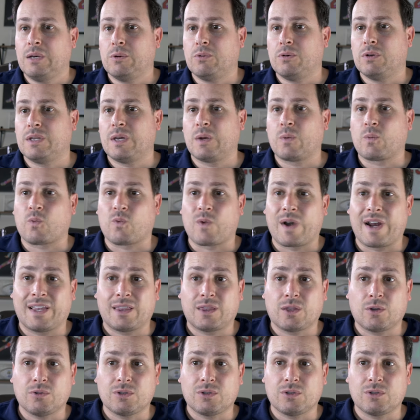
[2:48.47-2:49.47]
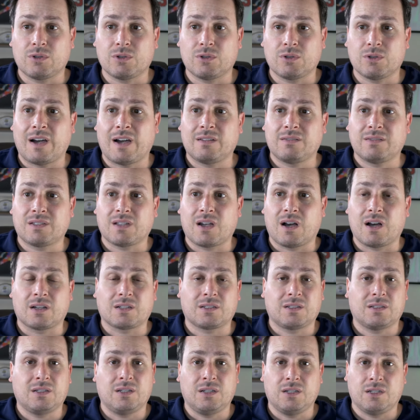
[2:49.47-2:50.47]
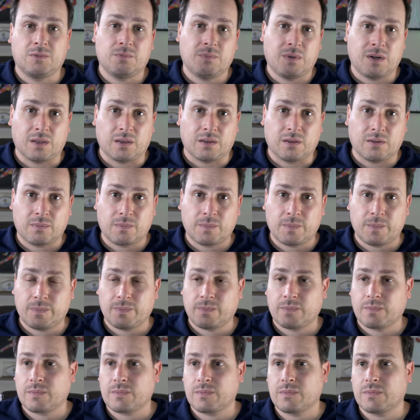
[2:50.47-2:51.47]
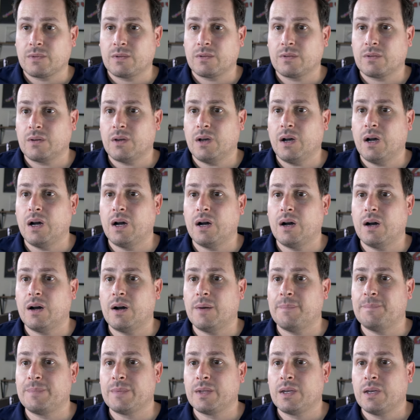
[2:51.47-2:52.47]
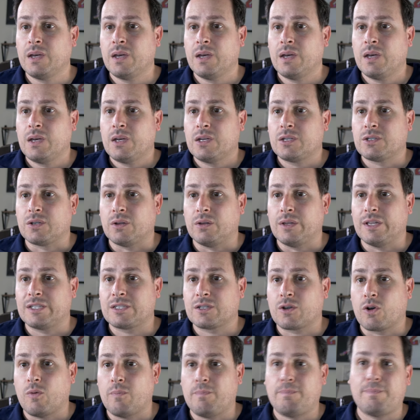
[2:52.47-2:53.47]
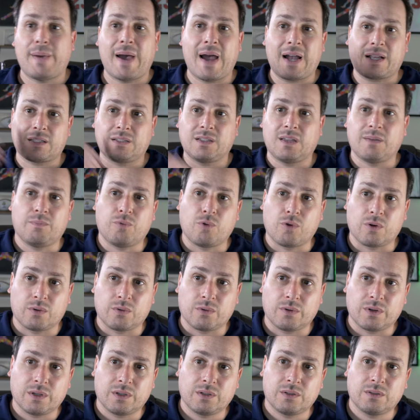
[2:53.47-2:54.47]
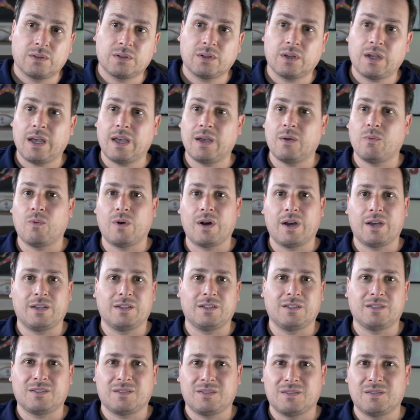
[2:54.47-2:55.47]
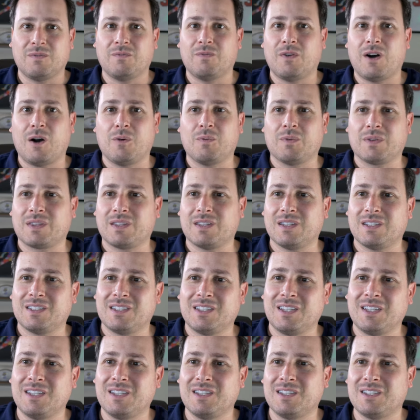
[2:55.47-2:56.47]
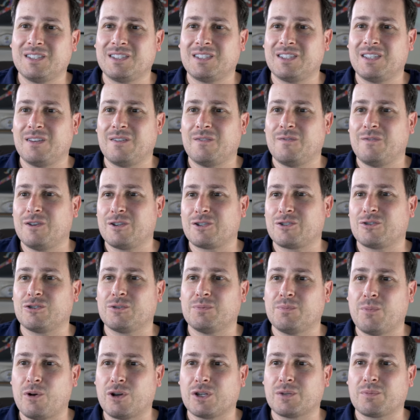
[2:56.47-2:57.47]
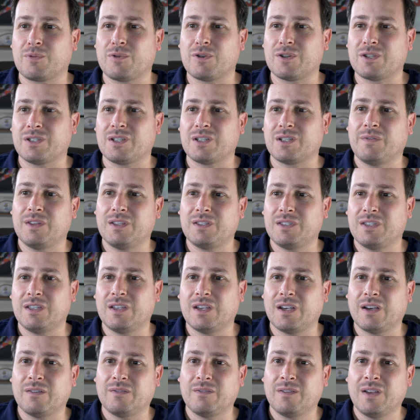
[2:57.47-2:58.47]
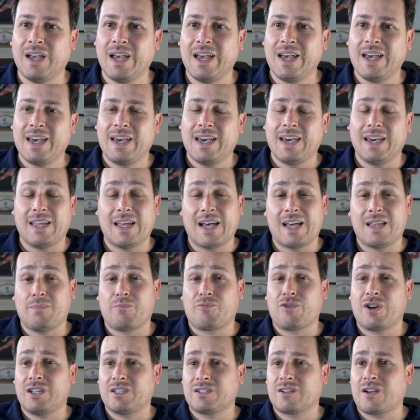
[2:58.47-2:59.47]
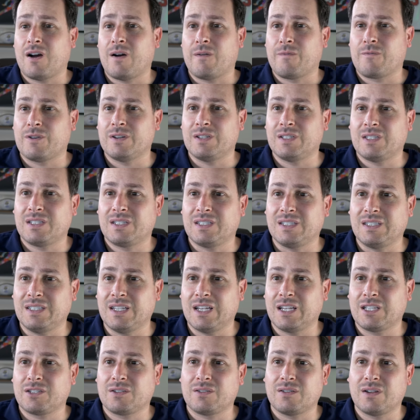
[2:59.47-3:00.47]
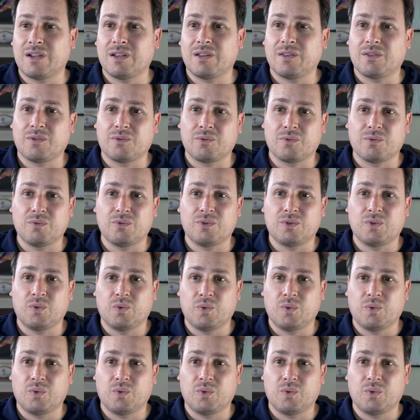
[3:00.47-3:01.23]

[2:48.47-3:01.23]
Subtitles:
It will then rank those 75 stocks each month. So let's go back to Dave Portnoy and why he's involved with this. He is the official spokesperson of the ETF and had a press conference yesterday through